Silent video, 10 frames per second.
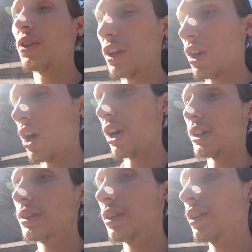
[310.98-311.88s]
card
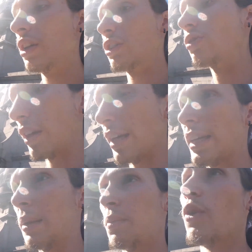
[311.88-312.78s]
so I can
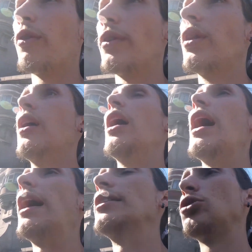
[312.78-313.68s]
keep moving.
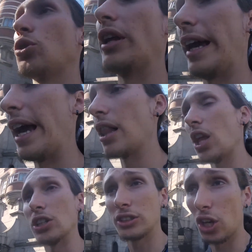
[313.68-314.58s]
And then today I
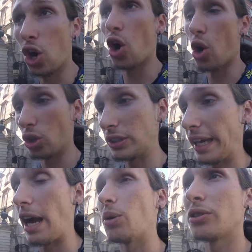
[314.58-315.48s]
lost the whole day.
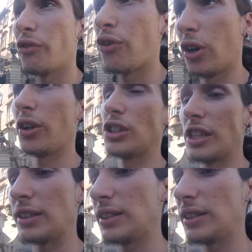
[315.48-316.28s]
I was in front of the Chelsea